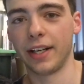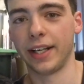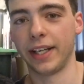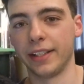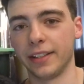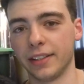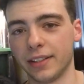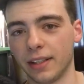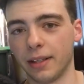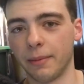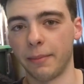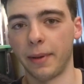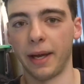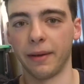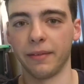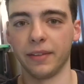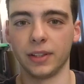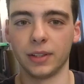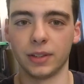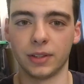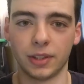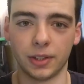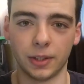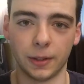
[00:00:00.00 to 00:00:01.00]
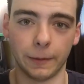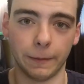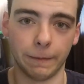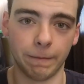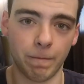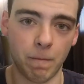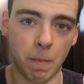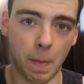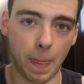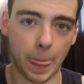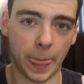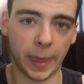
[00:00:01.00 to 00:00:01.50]
I ended up having to
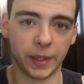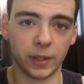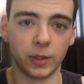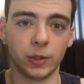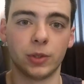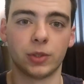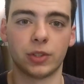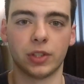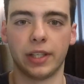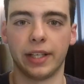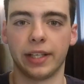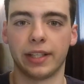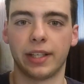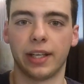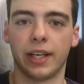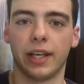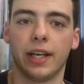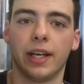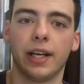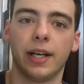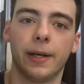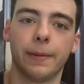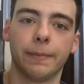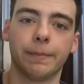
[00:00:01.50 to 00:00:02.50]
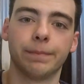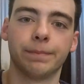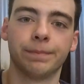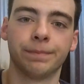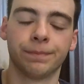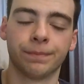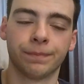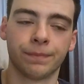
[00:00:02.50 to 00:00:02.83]
use like a